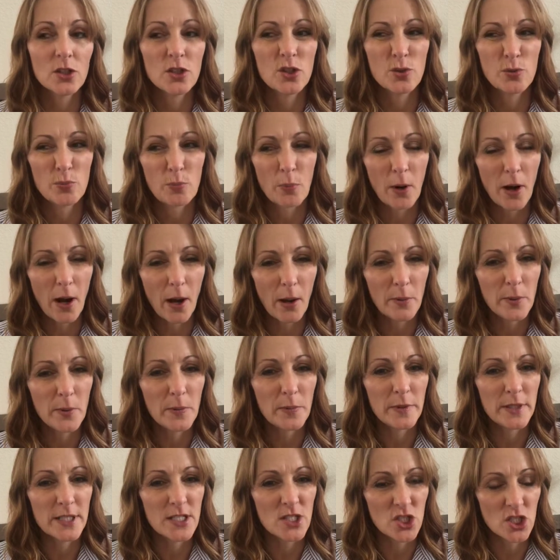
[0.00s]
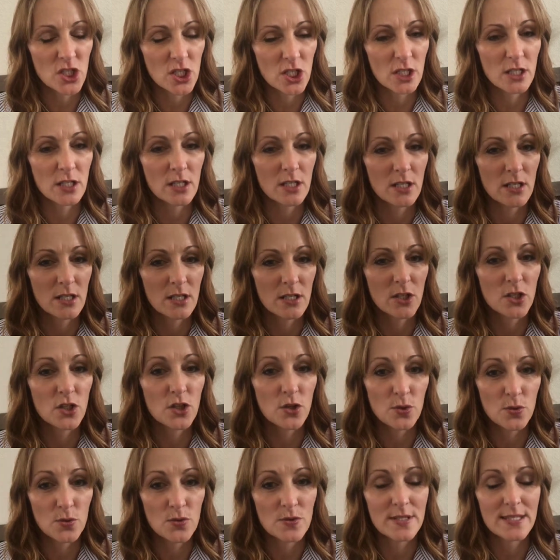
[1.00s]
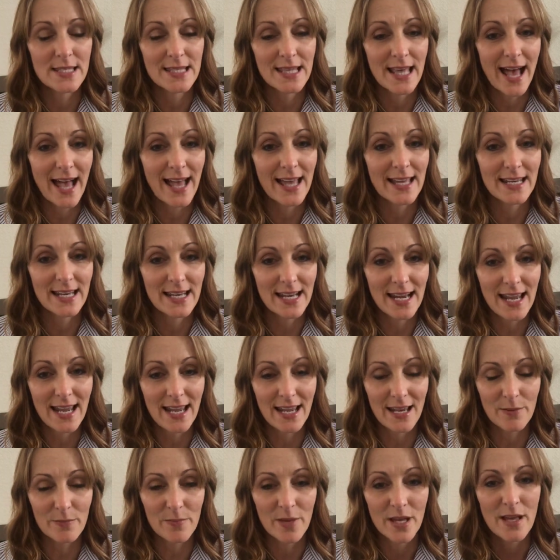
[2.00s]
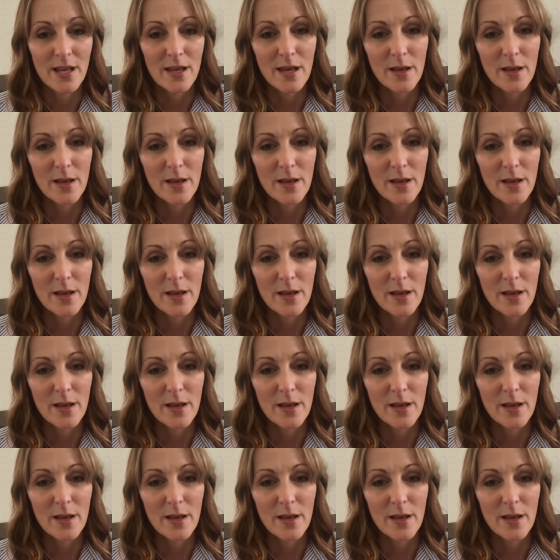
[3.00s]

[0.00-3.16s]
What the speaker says: you probably shouldn't use that name